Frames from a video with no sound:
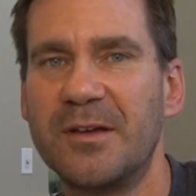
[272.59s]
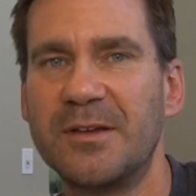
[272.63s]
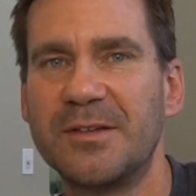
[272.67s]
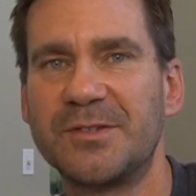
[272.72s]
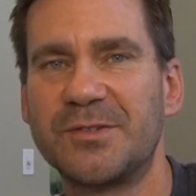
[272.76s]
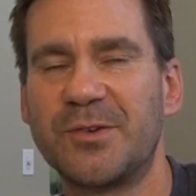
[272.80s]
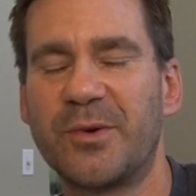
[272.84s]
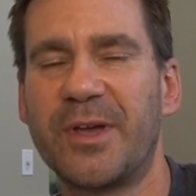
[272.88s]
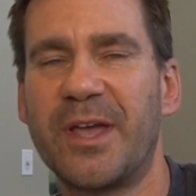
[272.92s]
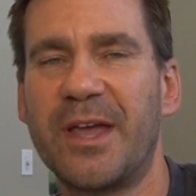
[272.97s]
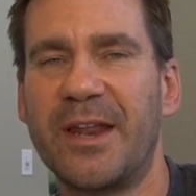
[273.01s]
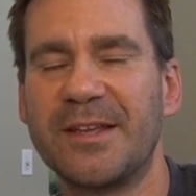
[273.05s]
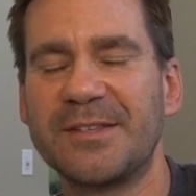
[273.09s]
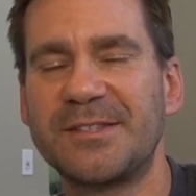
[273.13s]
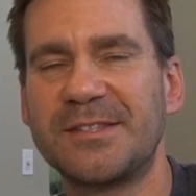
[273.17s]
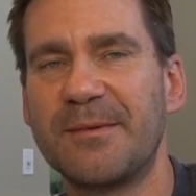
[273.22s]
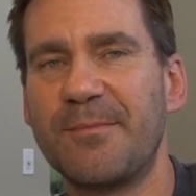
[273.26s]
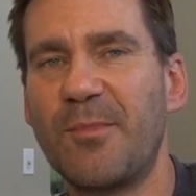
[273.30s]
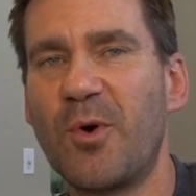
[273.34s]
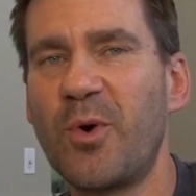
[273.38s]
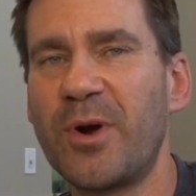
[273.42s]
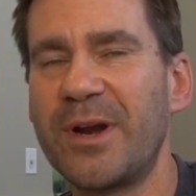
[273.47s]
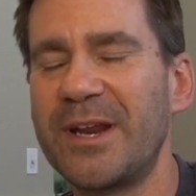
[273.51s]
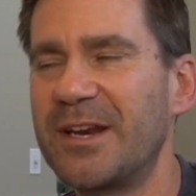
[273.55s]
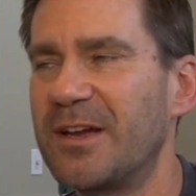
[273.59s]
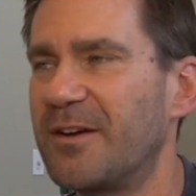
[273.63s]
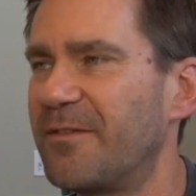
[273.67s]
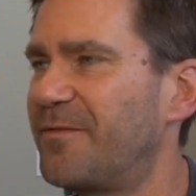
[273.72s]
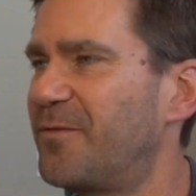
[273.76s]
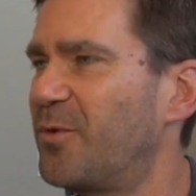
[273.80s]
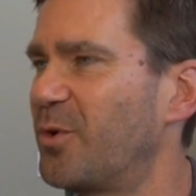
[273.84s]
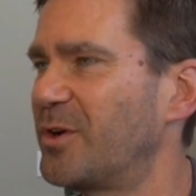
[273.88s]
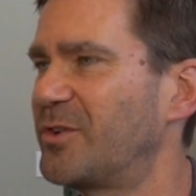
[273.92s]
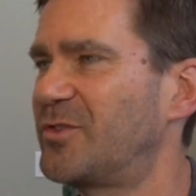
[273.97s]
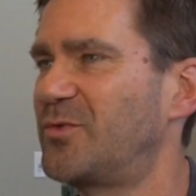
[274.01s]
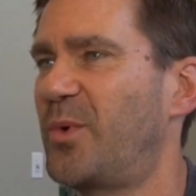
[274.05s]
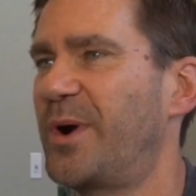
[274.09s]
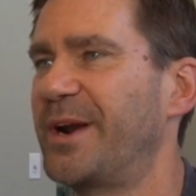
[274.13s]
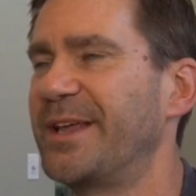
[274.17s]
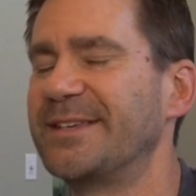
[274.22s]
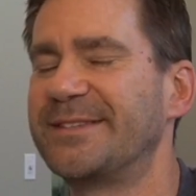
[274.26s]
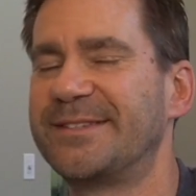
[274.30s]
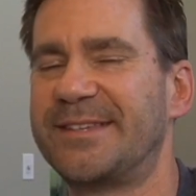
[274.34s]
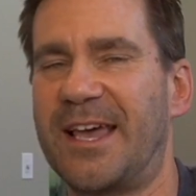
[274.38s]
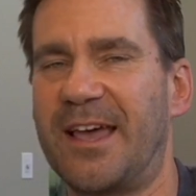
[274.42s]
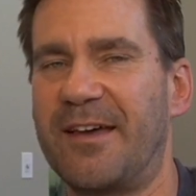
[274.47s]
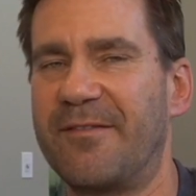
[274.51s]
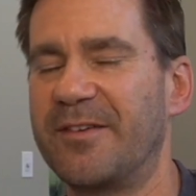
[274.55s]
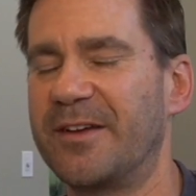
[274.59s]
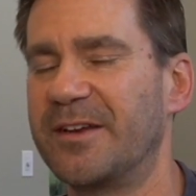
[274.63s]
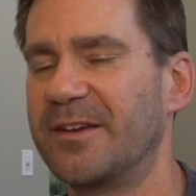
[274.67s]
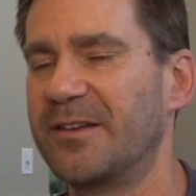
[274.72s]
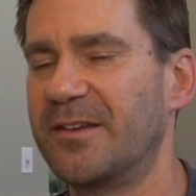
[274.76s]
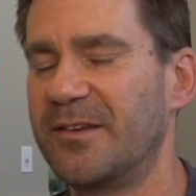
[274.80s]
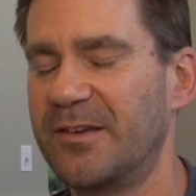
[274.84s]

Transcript: So again, it's the morning of 4/27.